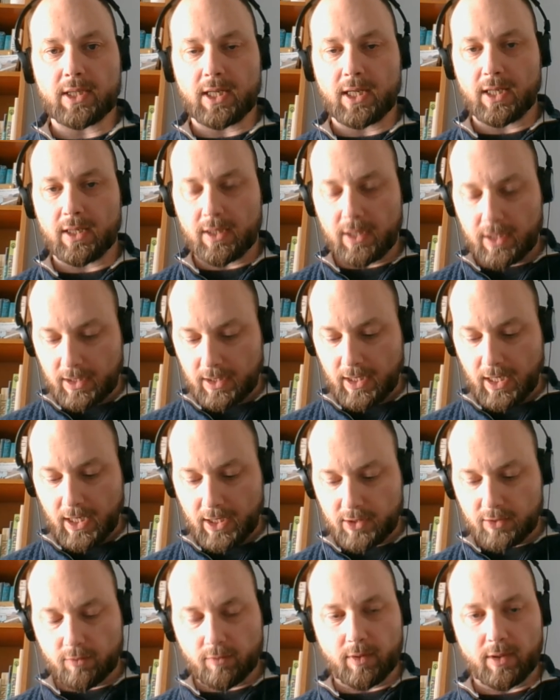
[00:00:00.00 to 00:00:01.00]
and
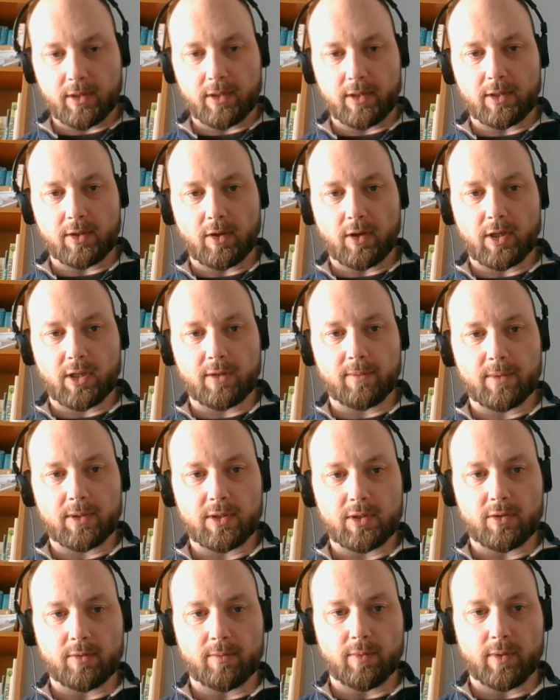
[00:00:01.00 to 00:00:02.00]
that's one of the
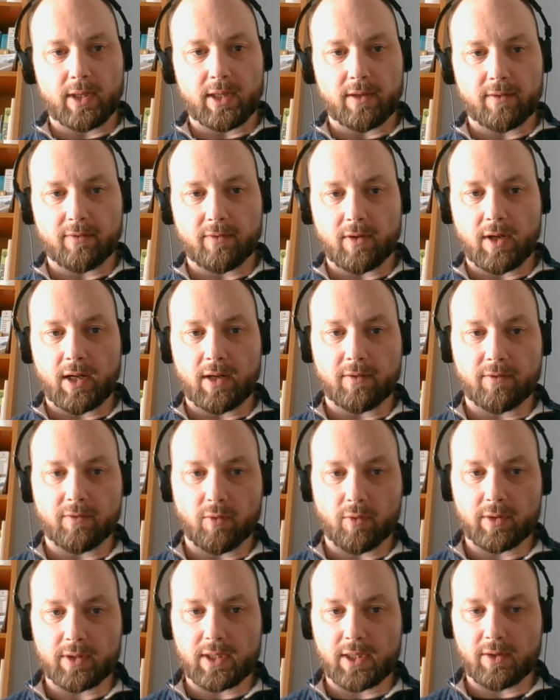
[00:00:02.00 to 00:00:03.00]
documents you bring. Form
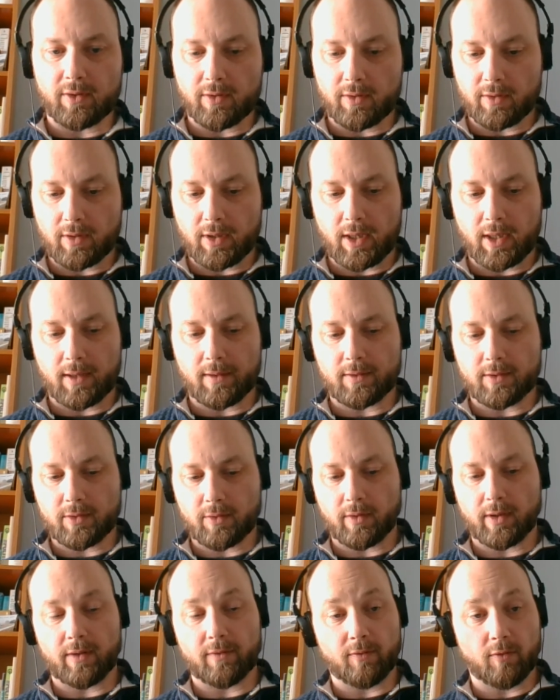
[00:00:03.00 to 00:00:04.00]

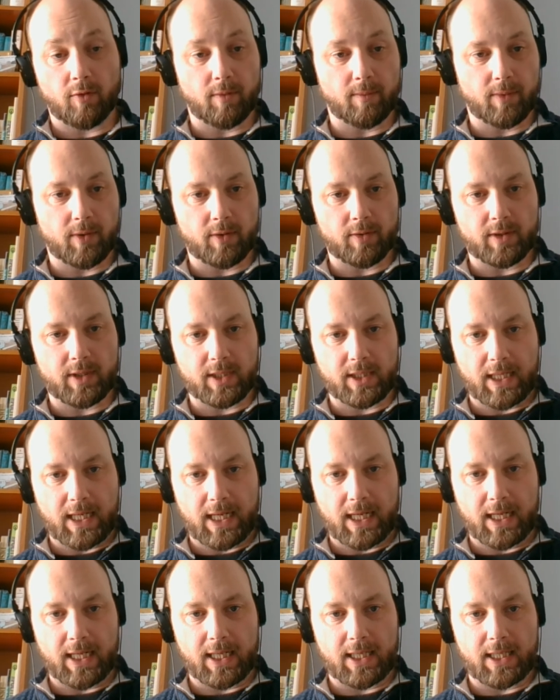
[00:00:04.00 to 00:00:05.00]

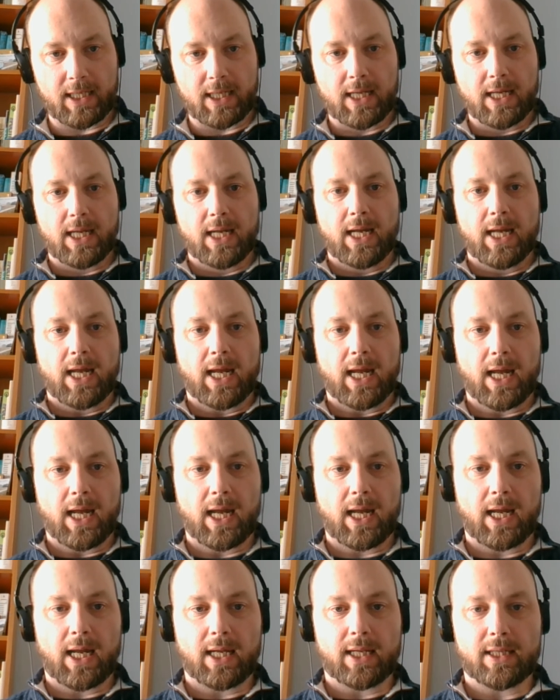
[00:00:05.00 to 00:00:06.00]
13A,
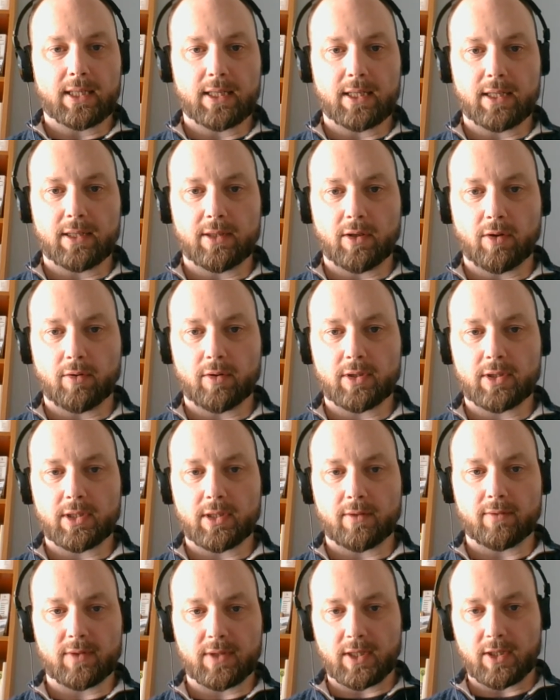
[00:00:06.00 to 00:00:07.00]
and notice
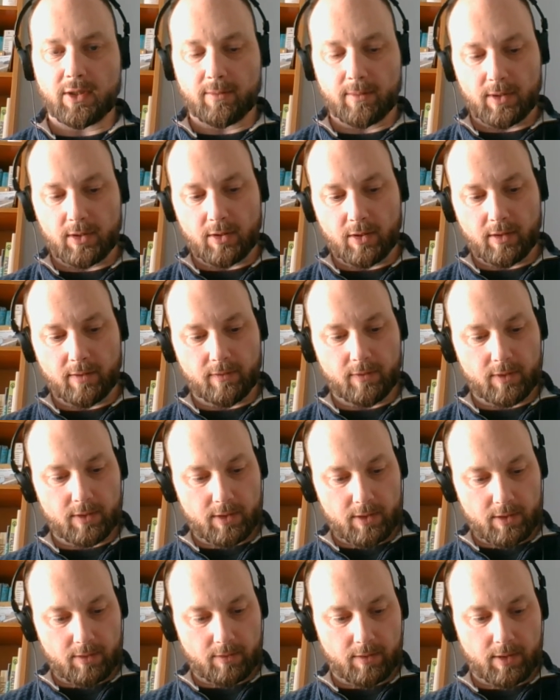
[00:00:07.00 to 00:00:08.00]
of settlement conference.